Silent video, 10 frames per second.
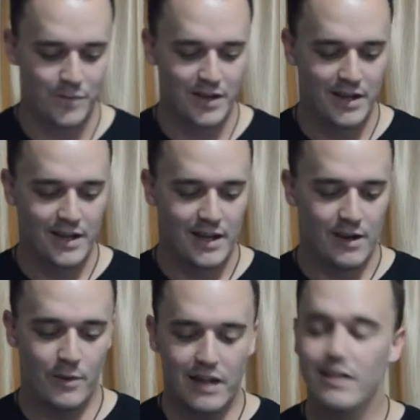
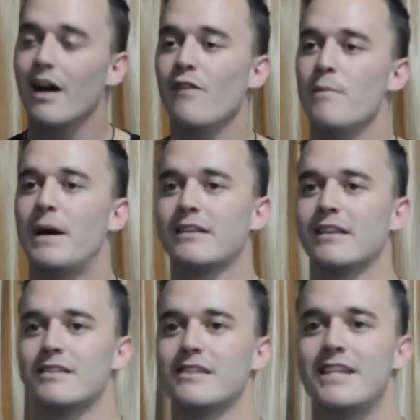And what I love about
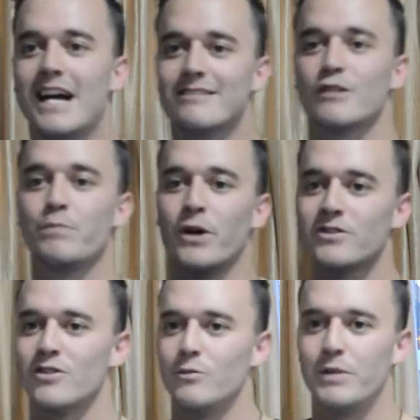this is, yes, it's
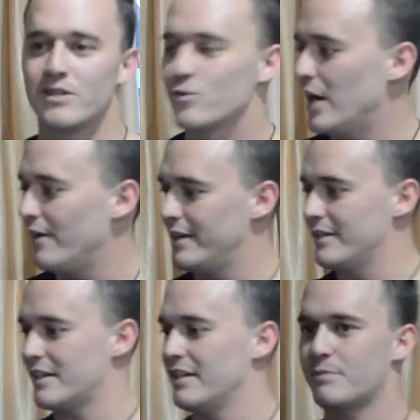personal, but as well,
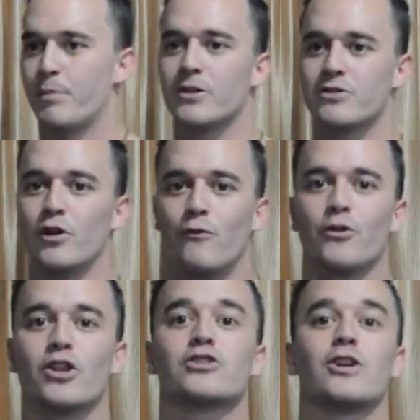it's personal
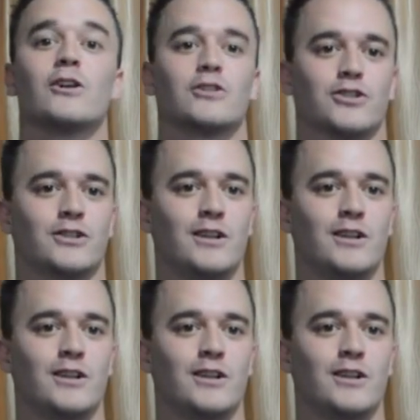for the church.